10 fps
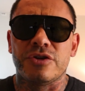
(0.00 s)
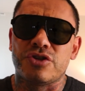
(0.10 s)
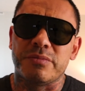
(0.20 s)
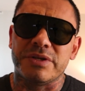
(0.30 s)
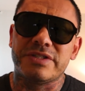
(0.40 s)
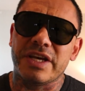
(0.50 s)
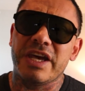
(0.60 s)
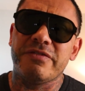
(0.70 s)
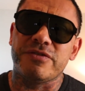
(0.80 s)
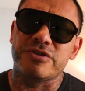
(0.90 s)
You should be
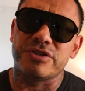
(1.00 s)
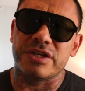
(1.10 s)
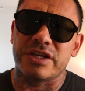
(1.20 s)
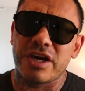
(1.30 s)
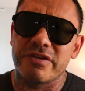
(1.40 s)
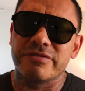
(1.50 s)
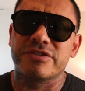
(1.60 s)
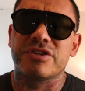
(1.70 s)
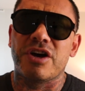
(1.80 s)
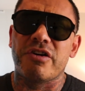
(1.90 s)
safe. You should take care of
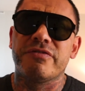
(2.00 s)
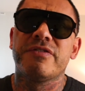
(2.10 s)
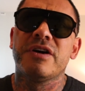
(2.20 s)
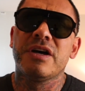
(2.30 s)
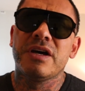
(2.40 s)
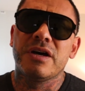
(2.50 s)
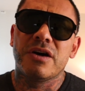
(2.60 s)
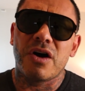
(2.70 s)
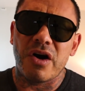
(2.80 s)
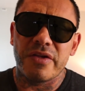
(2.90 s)
yourself.
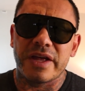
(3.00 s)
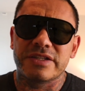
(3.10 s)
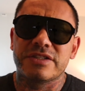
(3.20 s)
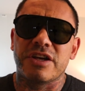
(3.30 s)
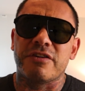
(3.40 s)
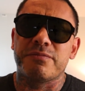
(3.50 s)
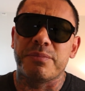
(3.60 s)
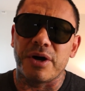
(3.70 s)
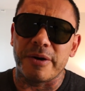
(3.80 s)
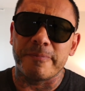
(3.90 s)
All that stuff.
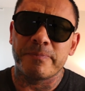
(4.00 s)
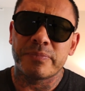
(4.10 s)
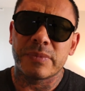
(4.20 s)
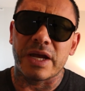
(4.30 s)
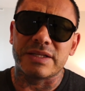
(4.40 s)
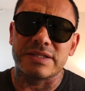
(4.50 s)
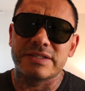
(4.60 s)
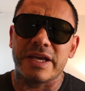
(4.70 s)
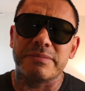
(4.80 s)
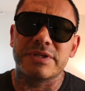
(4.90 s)
But at the
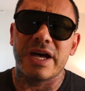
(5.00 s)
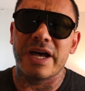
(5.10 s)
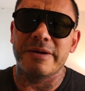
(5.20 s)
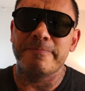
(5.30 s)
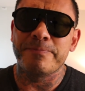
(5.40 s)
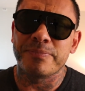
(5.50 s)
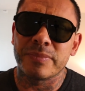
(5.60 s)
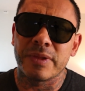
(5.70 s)
same time,